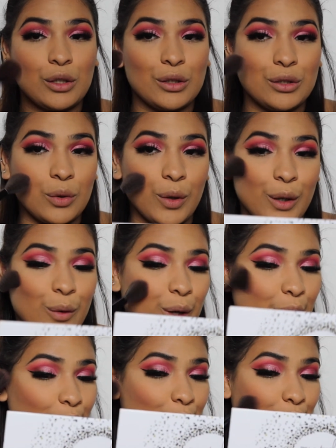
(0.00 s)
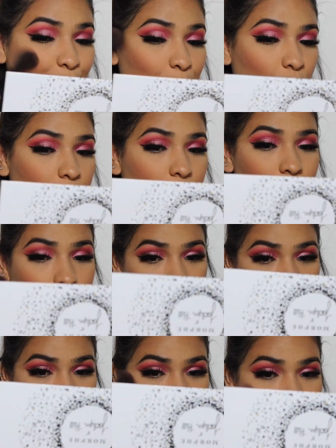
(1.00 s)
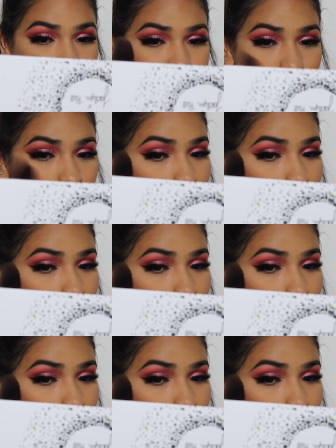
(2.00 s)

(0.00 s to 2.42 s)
So I go ham on my blush,